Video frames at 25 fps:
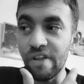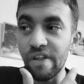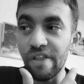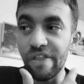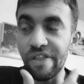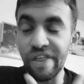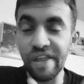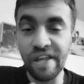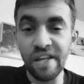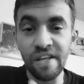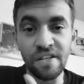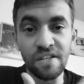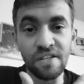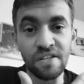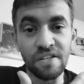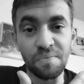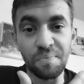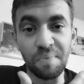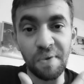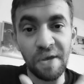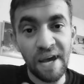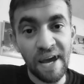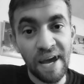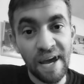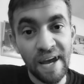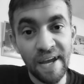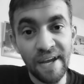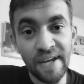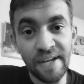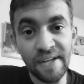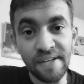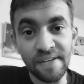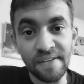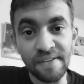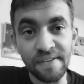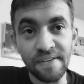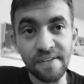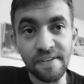things
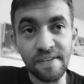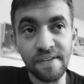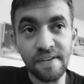behind